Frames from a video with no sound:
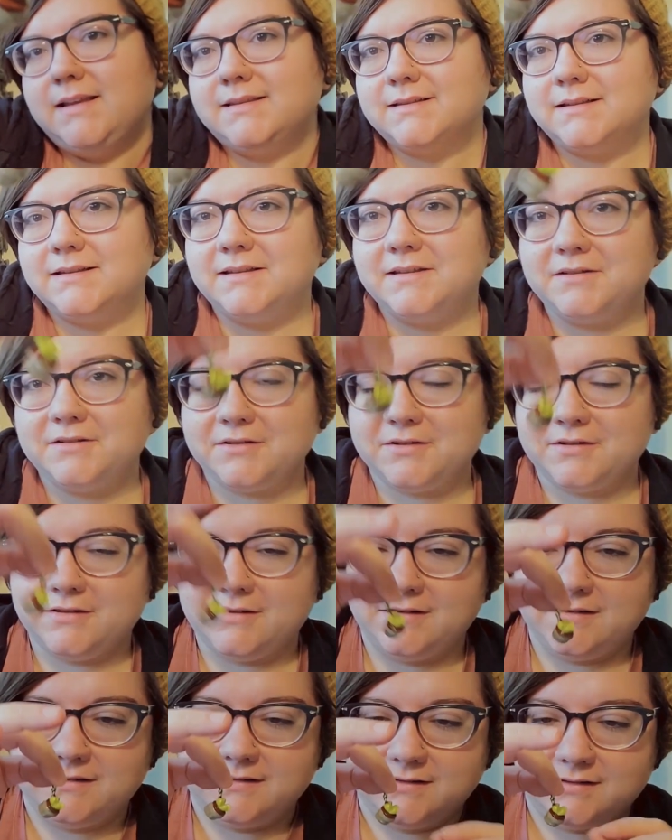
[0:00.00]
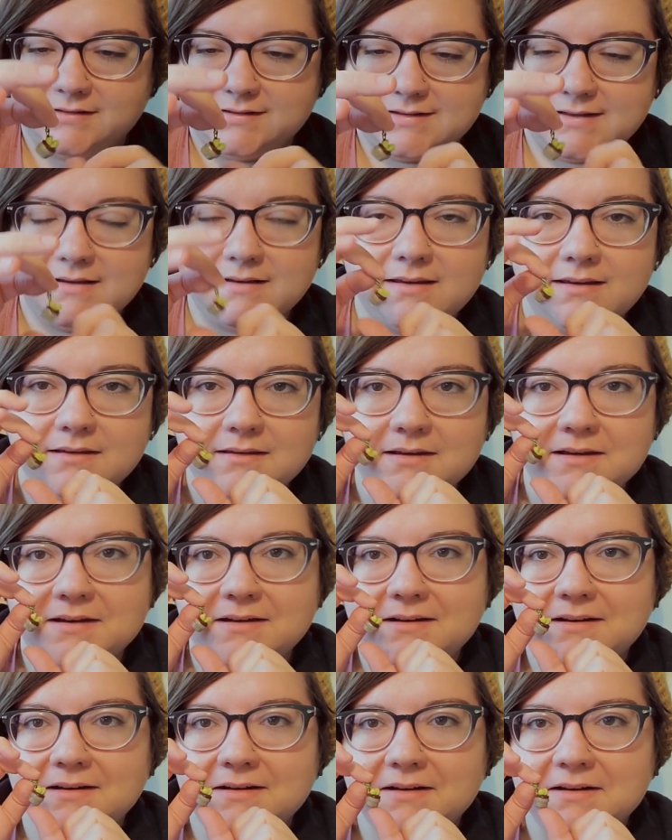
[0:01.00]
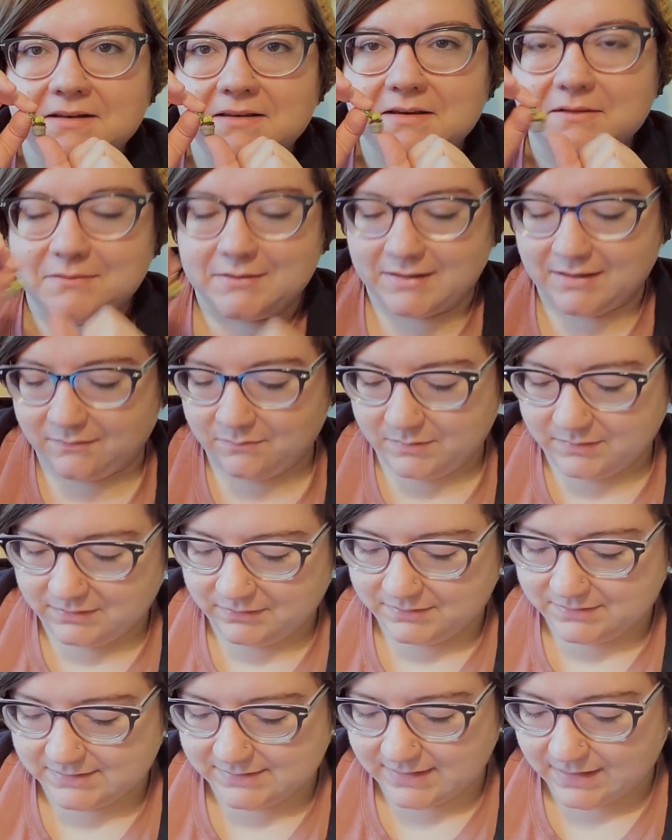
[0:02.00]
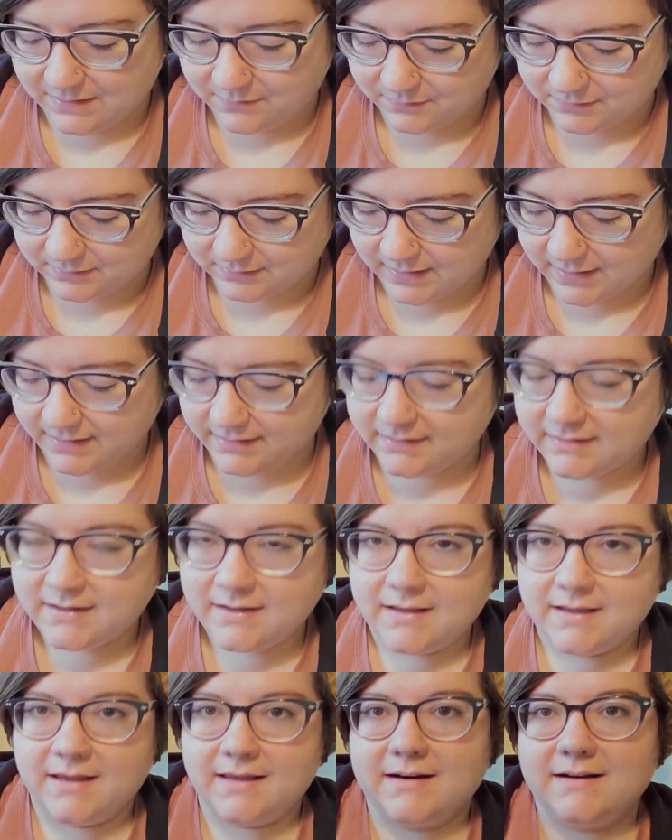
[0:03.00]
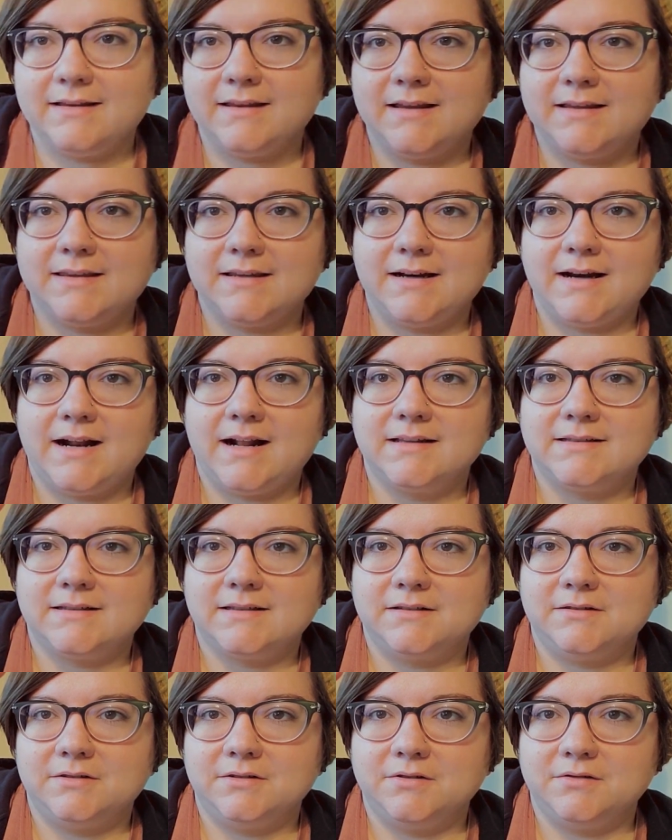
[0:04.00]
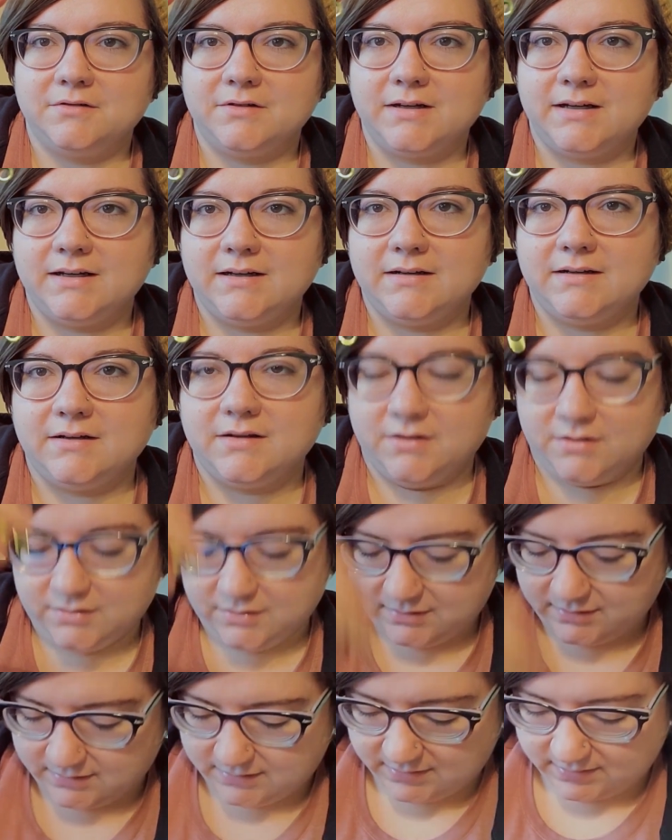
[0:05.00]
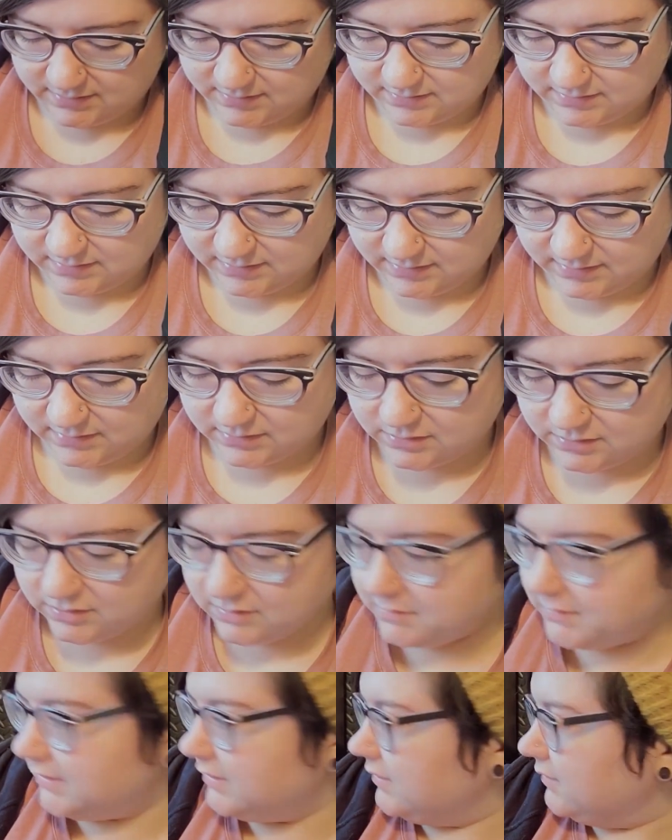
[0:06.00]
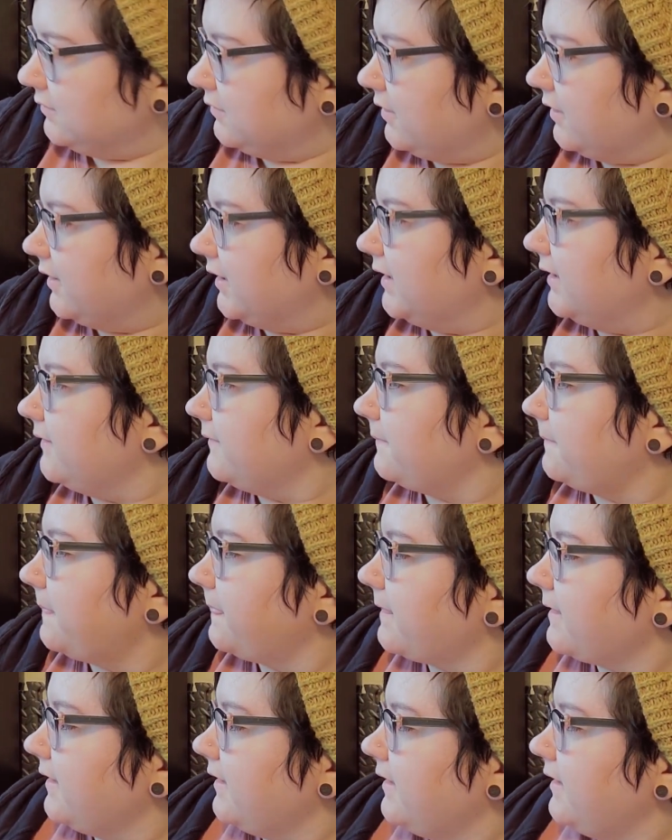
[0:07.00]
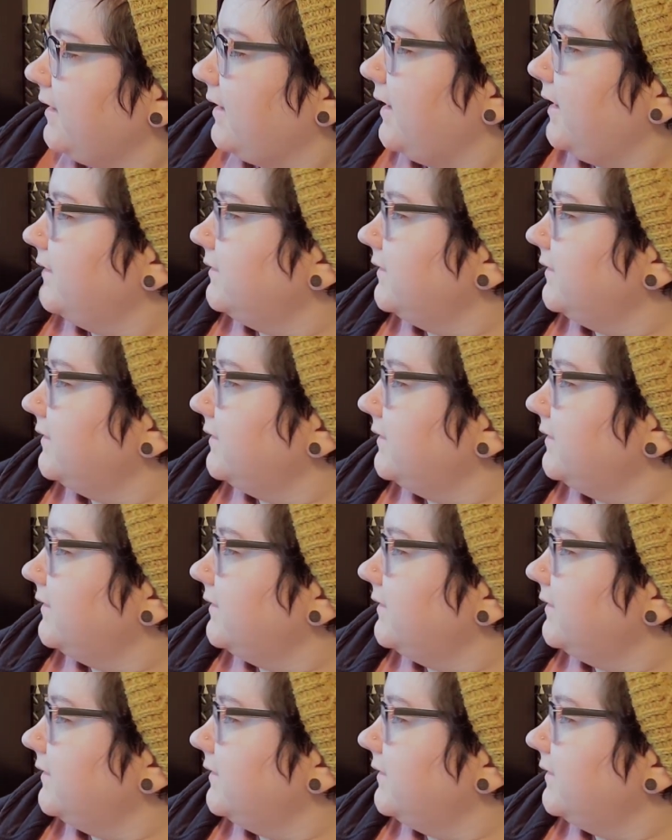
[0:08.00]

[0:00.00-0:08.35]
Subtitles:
a little succulent and I love it. I've been using that one a lot, and I like that it has a little green hook doodly-doo on it. And